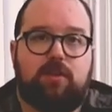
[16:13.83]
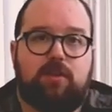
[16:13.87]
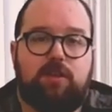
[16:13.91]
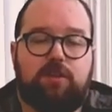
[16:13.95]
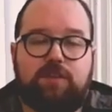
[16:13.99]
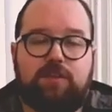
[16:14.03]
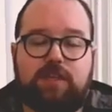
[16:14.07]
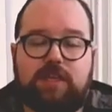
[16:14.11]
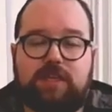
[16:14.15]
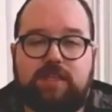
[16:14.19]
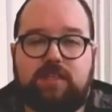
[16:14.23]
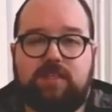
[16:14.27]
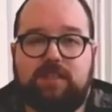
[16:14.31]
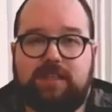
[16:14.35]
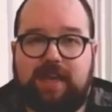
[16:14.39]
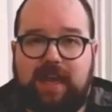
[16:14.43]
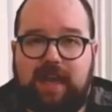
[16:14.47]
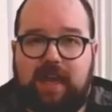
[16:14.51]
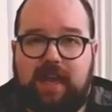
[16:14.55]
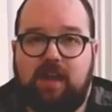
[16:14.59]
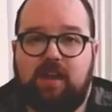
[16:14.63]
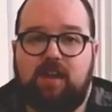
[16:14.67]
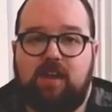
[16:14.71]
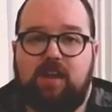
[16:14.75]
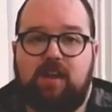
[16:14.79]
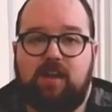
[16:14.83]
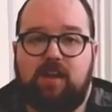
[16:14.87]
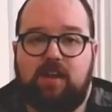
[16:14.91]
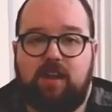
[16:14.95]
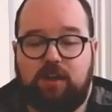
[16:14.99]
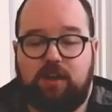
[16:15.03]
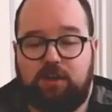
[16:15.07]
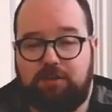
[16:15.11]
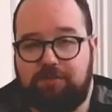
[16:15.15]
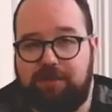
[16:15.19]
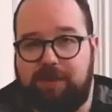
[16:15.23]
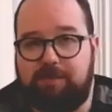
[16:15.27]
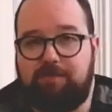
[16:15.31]
You need to get
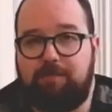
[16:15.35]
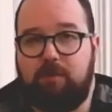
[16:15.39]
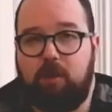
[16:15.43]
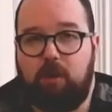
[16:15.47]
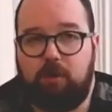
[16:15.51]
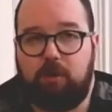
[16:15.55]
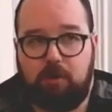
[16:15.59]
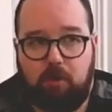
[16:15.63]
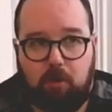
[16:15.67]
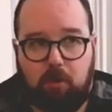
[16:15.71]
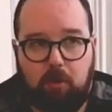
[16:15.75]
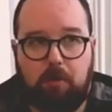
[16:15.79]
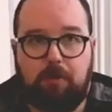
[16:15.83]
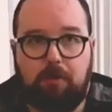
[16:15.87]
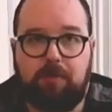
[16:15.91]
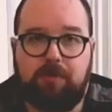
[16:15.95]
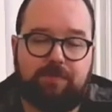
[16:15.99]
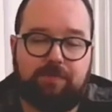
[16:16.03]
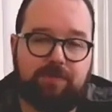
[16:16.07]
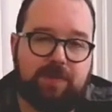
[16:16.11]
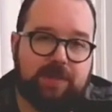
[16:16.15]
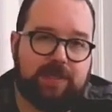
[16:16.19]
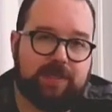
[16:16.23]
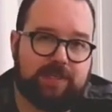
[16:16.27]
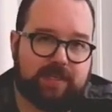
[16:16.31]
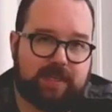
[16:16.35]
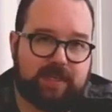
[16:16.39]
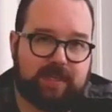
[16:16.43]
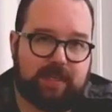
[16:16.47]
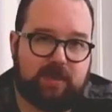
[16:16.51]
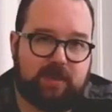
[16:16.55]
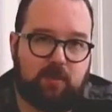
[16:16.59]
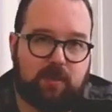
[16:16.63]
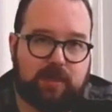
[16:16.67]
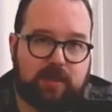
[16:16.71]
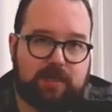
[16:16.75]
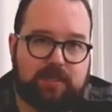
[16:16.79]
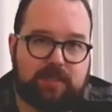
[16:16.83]
a grip on all of these kind
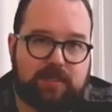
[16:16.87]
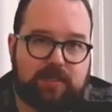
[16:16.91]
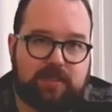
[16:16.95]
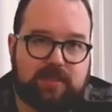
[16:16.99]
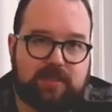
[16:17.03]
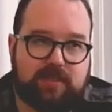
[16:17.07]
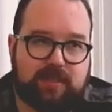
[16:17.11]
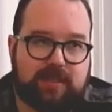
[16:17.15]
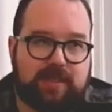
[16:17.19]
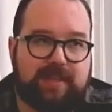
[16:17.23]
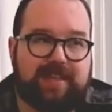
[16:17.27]
of questions.